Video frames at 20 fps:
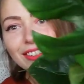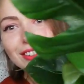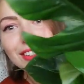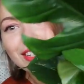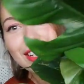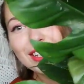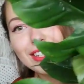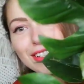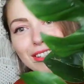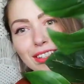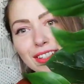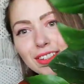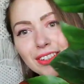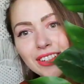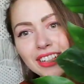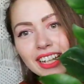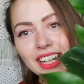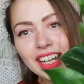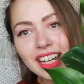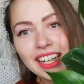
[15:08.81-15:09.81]
you just
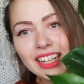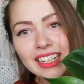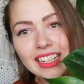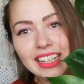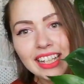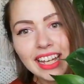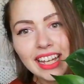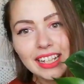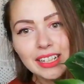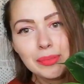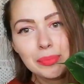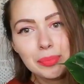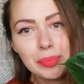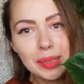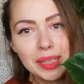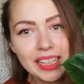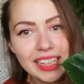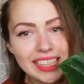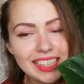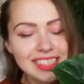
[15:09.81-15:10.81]
look at that
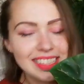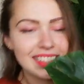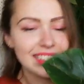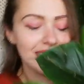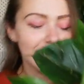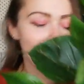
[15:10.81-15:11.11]
beast?